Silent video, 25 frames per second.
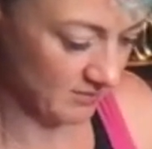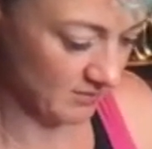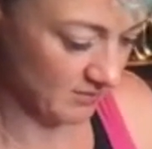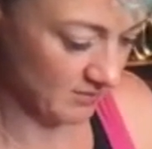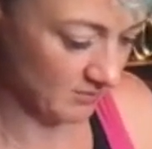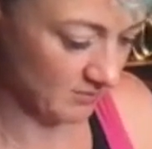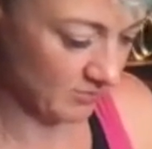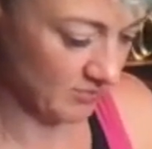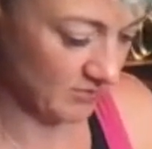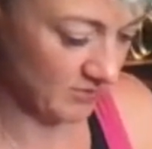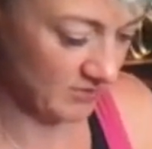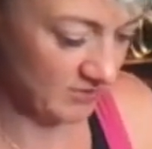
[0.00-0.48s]
you
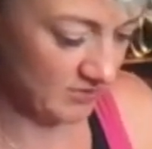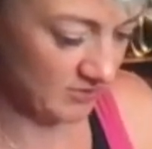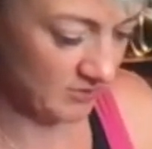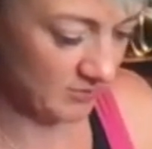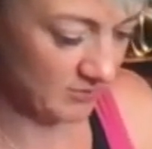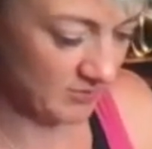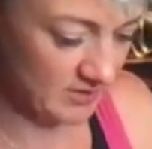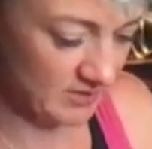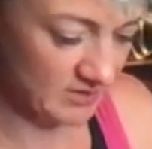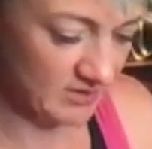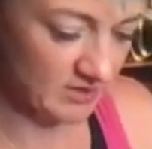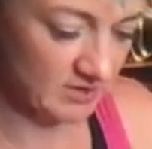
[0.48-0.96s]
could probably
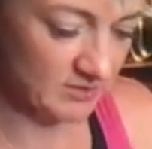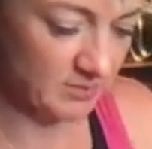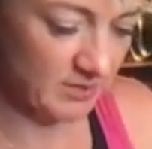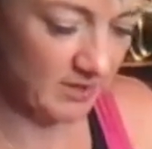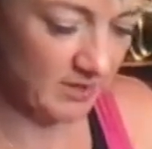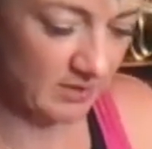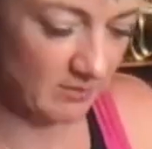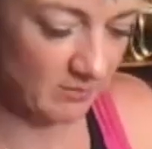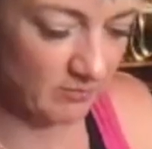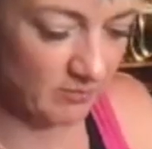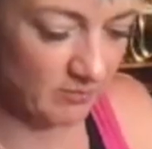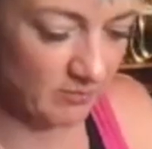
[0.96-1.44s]
do with a
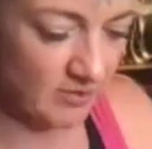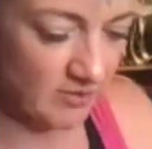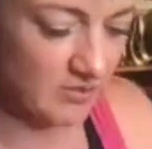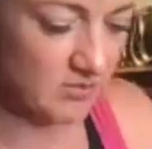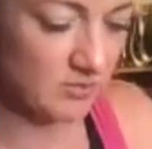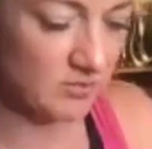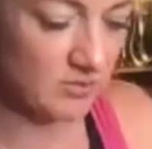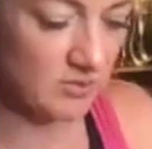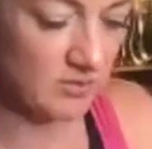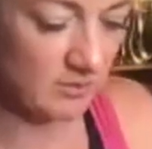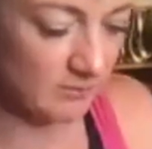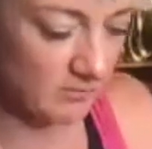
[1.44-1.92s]
dustpan and
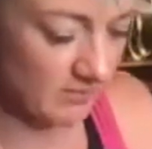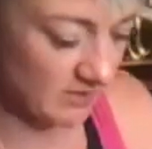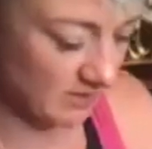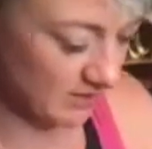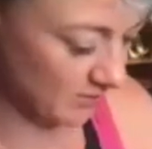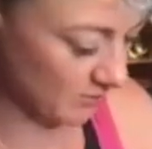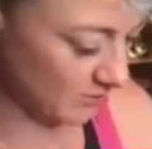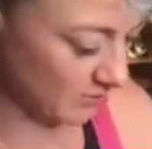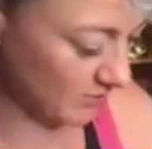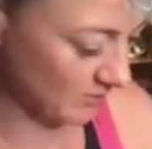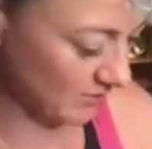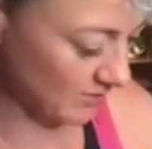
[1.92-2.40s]
brush or
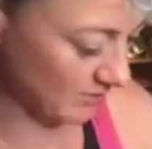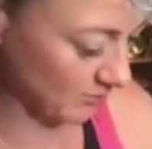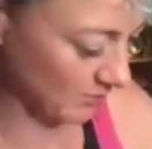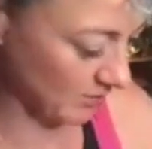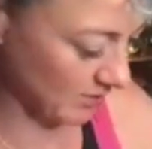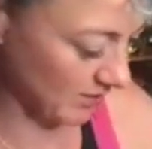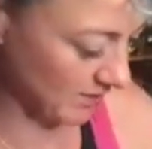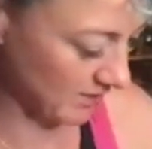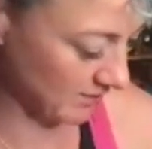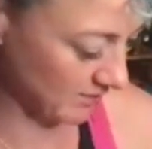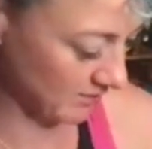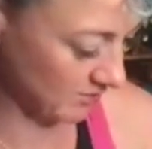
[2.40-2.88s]
something
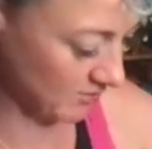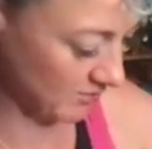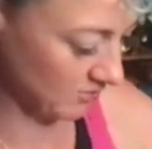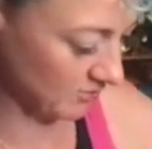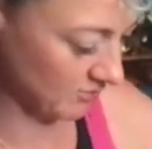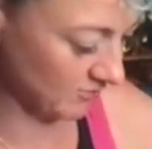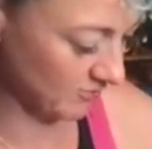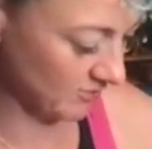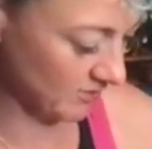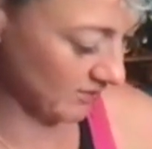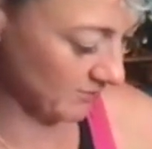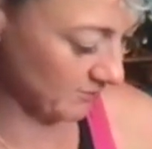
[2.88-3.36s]
where
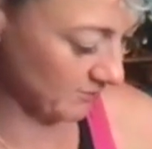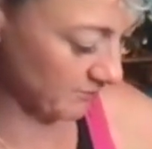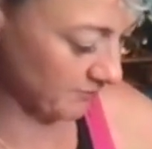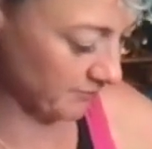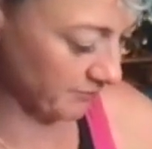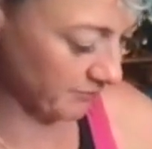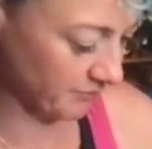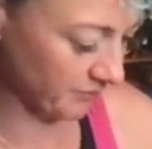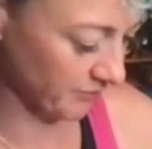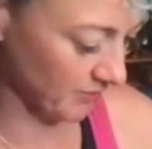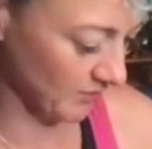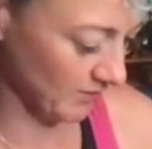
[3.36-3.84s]
you're
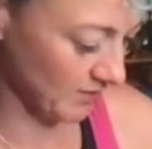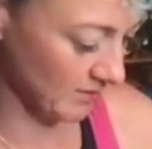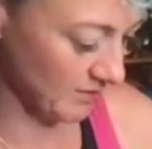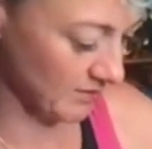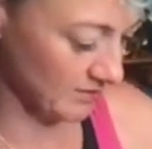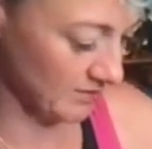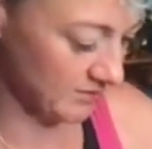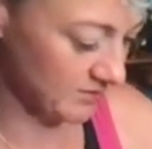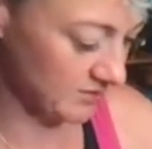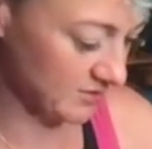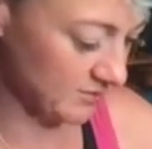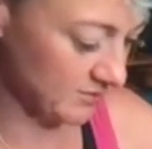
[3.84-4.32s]

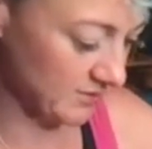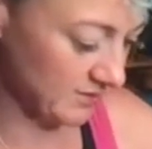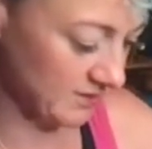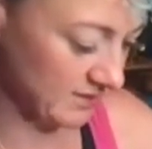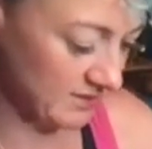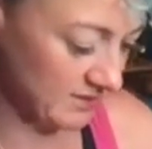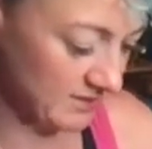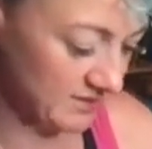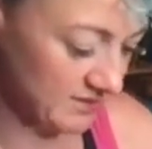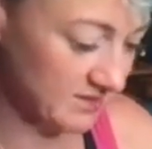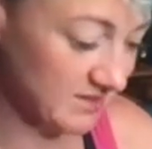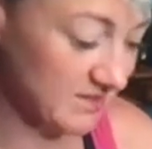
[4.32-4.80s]
doing
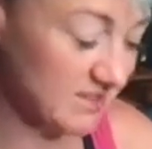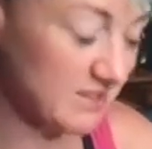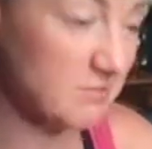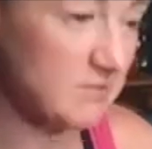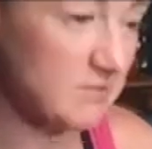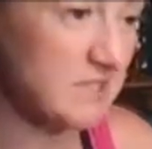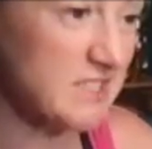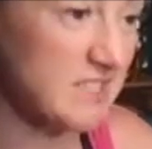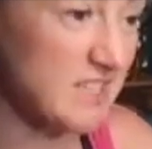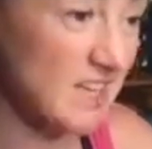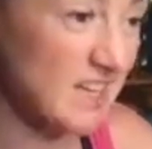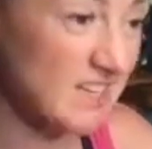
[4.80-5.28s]
this. There's going
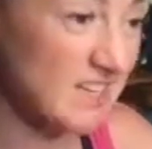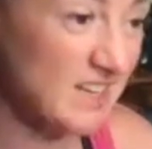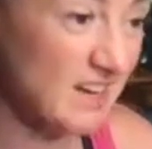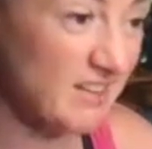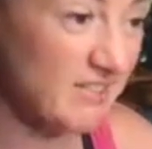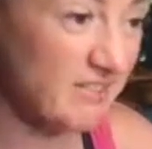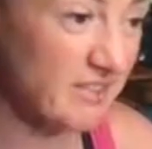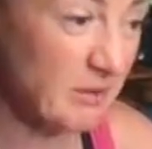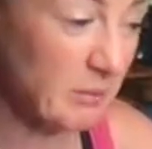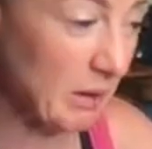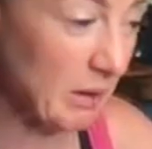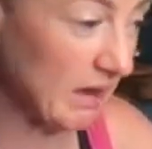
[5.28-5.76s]
to be sand
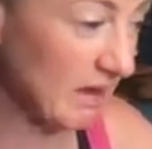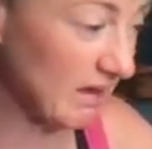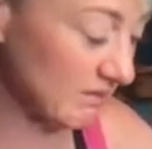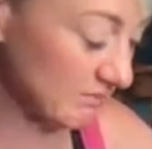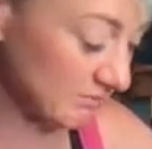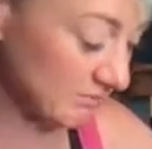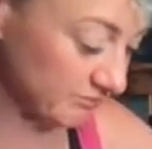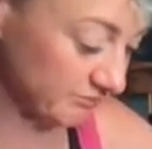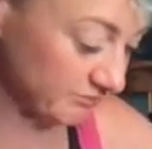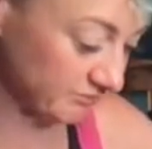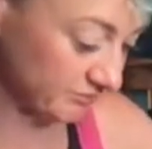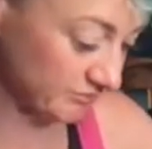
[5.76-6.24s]

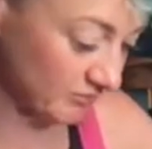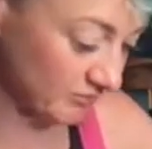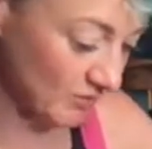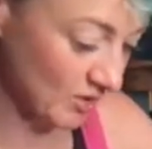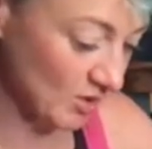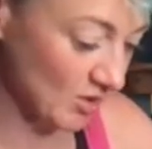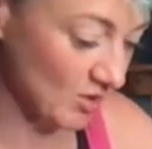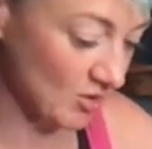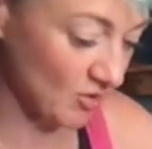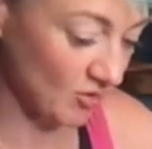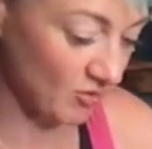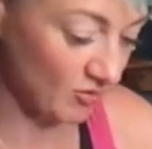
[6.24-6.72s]
everywhere.
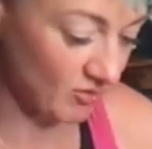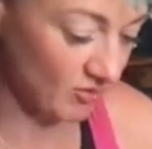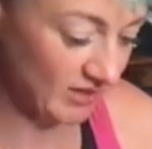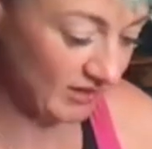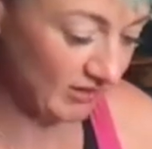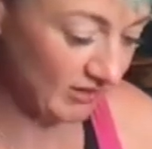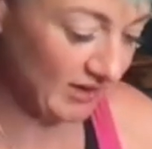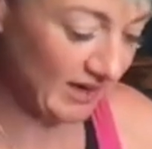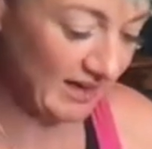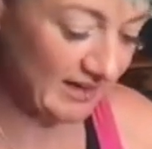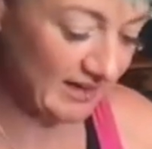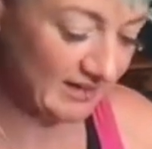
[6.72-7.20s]
Or a
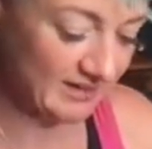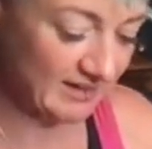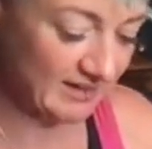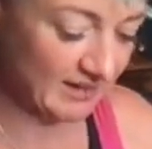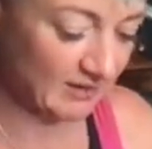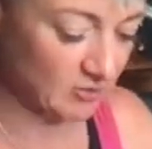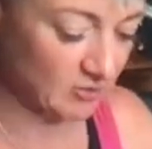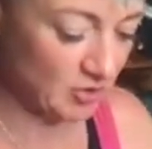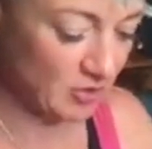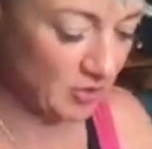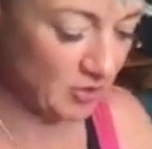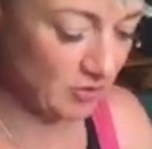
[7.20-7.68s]
little
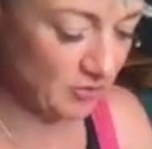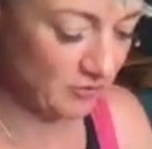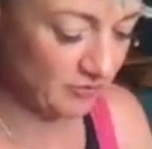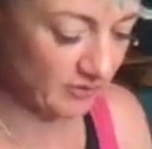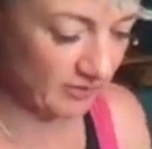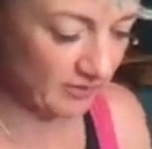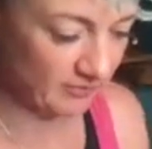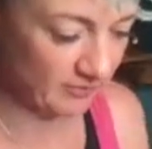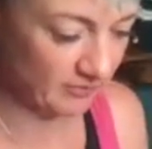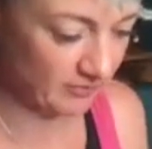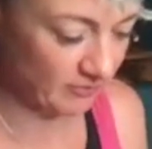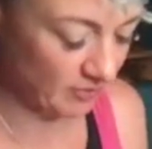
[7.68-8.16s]
handheld
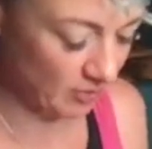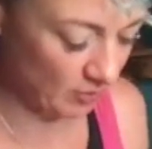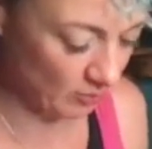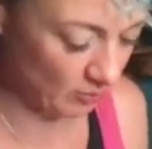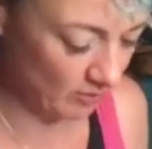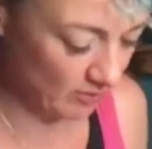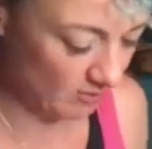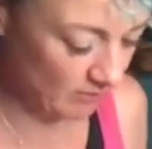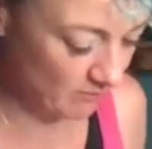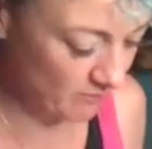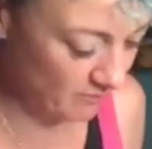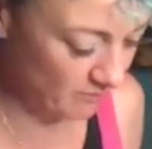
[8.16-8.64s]
hoover if you've got
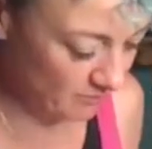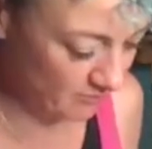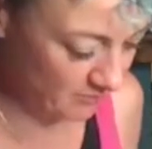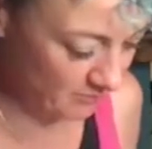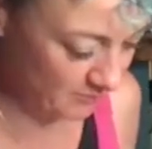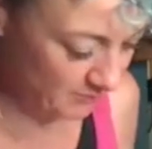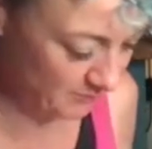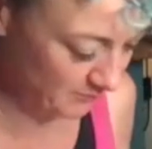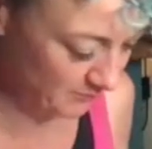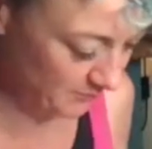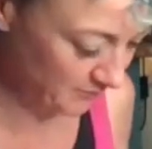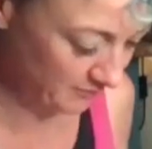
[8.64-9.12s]

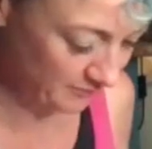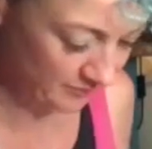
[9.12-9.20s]
one.